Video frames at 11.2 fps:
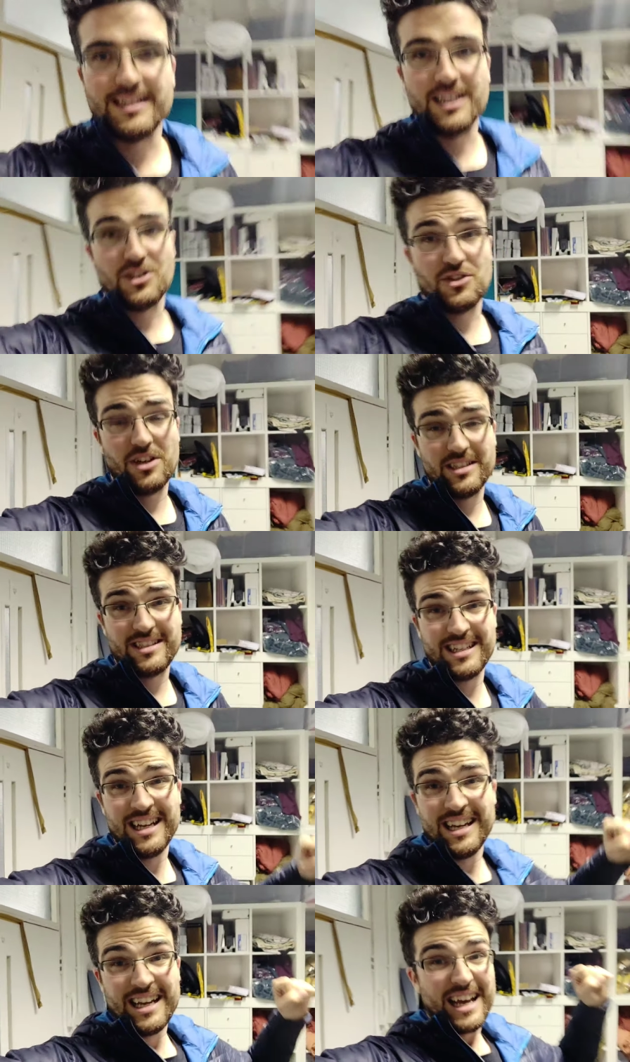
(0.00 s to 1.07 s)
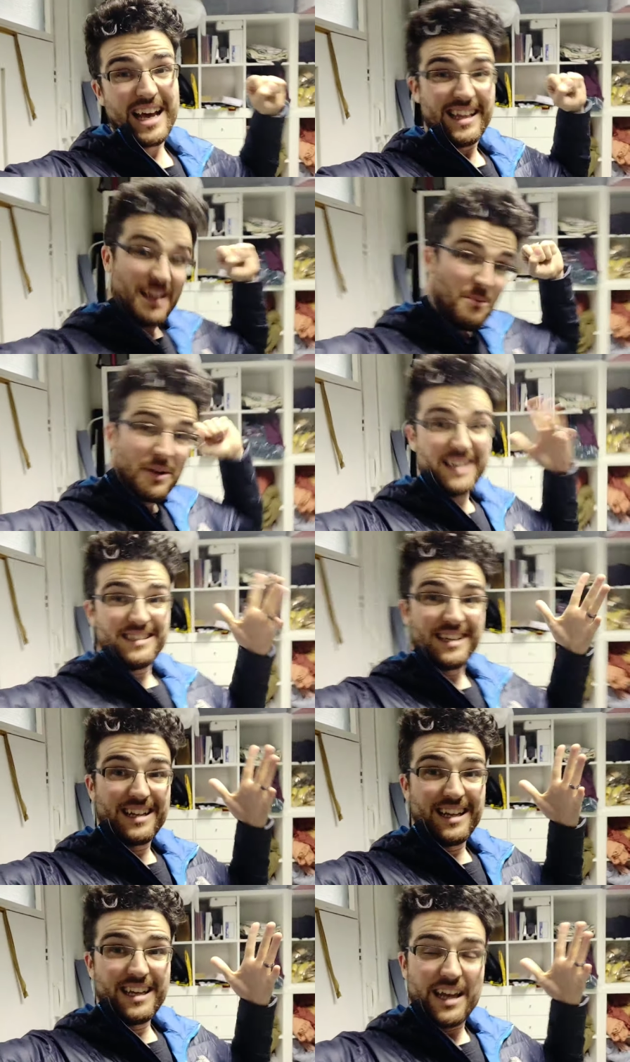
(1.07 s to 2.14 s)
instilling trust. And then
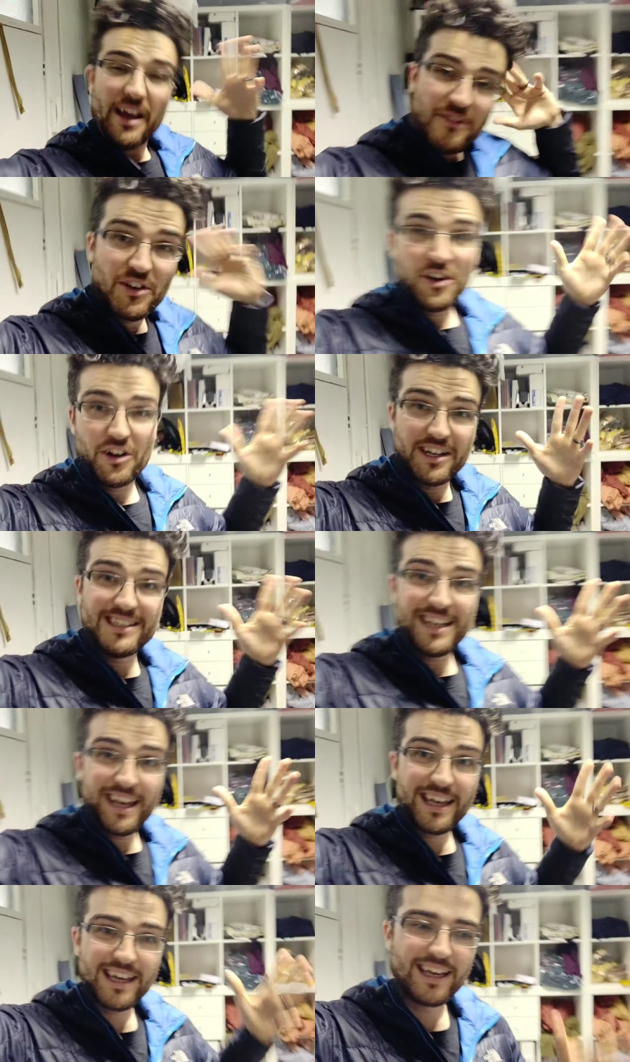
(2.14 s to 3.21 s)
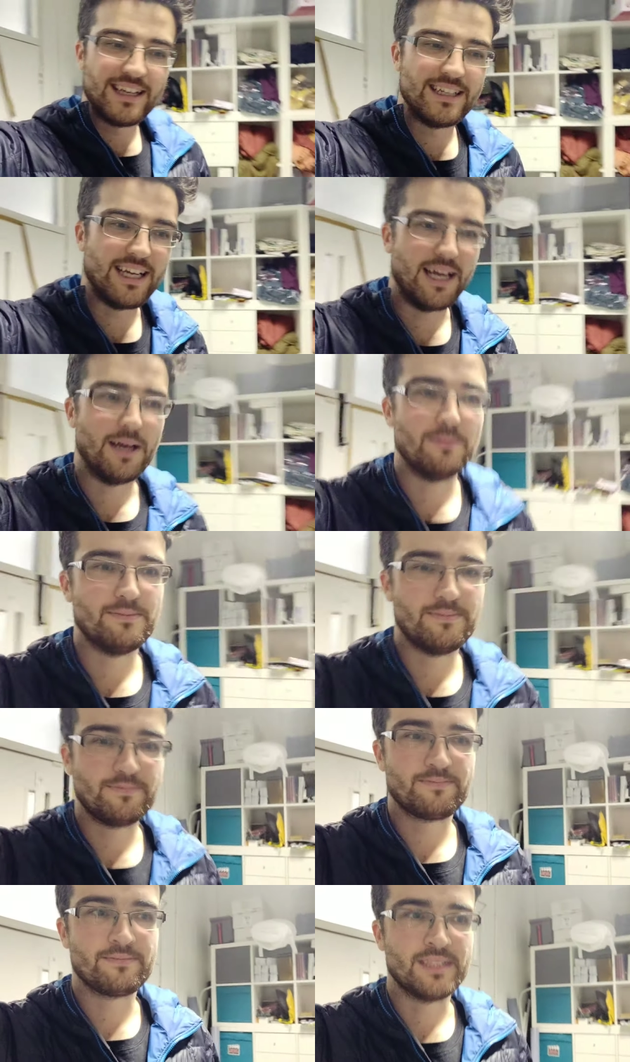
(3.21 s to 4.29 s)
basically, if you're not a dick,
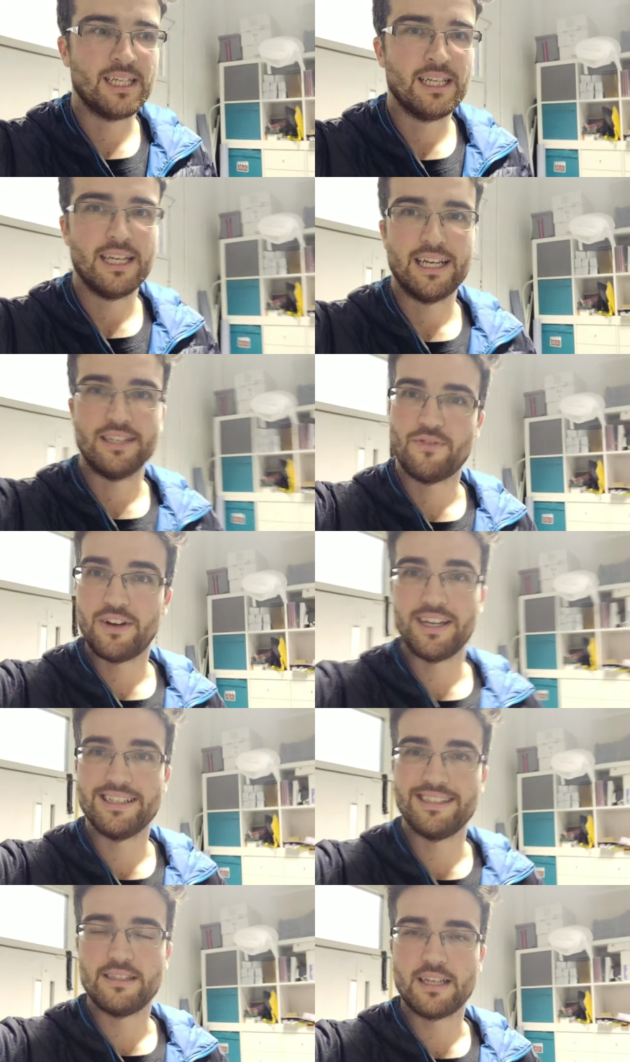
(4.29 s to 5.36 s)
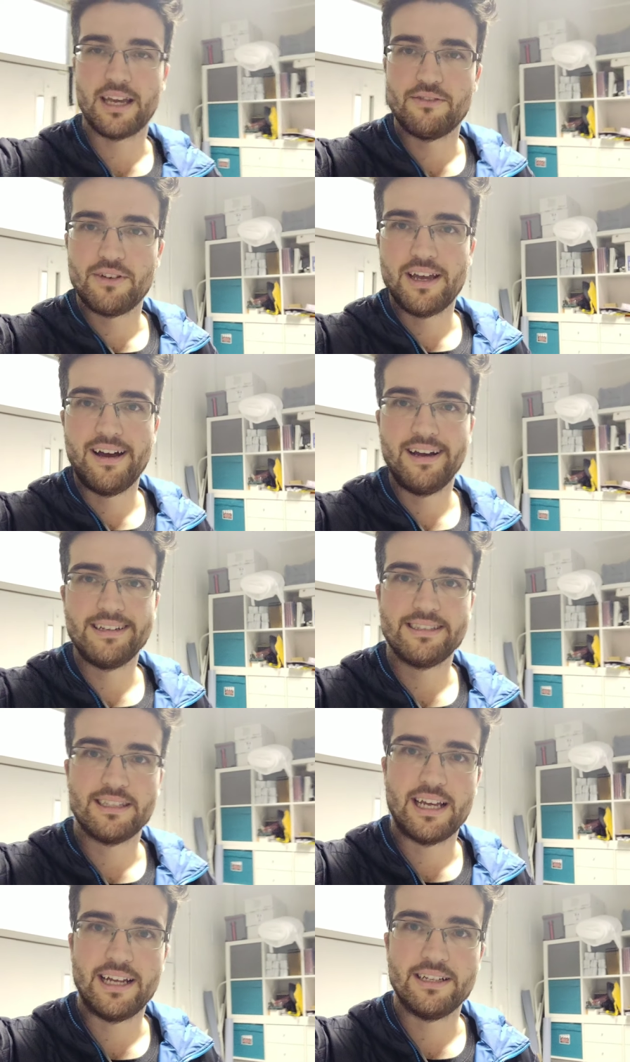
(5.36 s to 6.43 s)
um, it's very easy to get
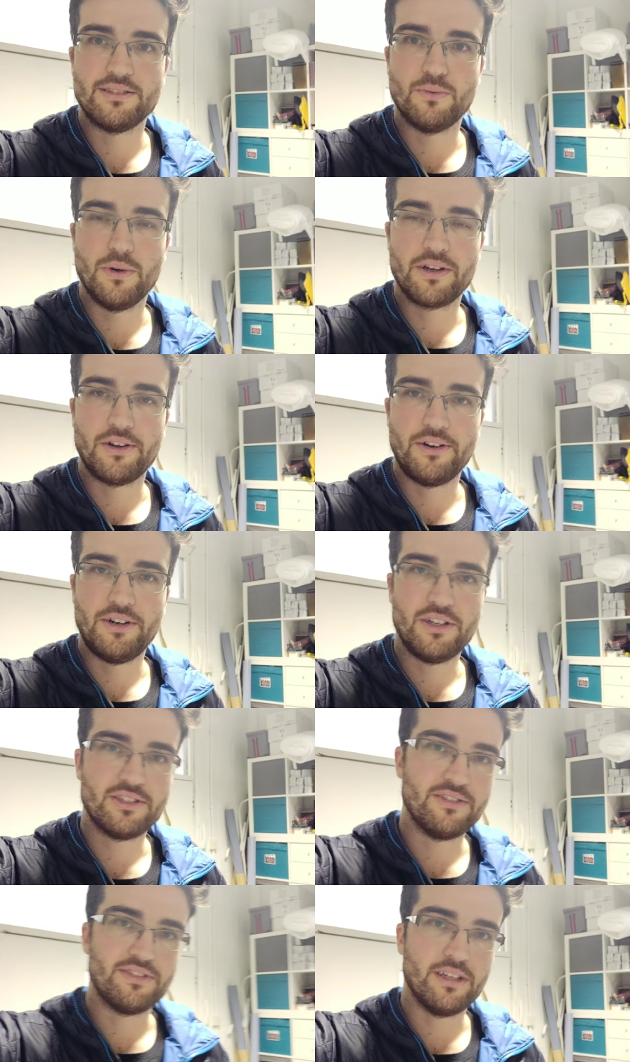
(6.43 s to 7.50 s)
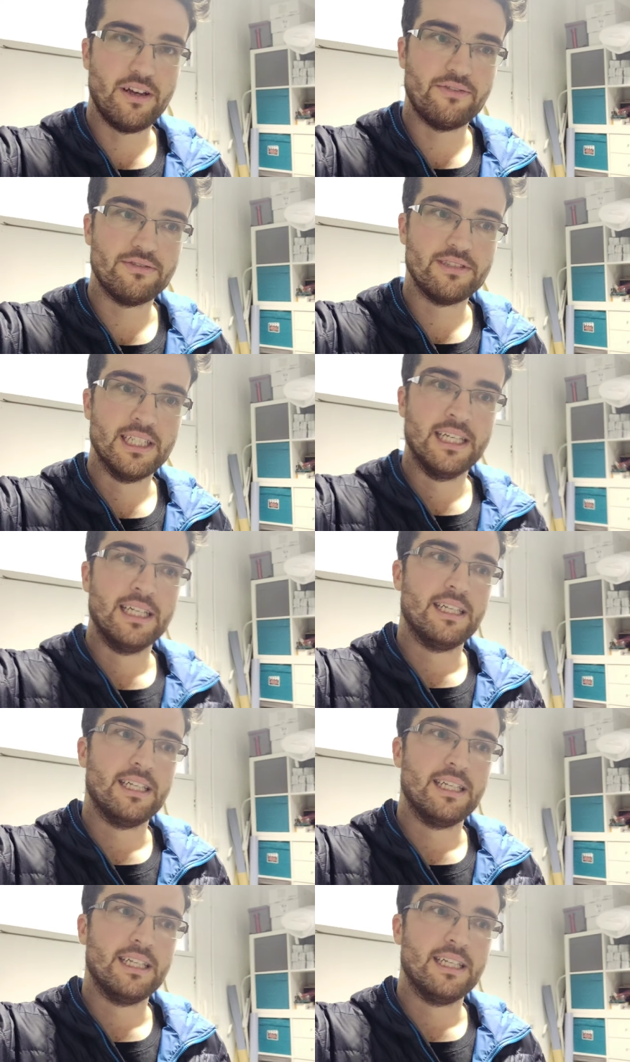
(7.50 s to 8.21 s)
rehired and work on lots of stuff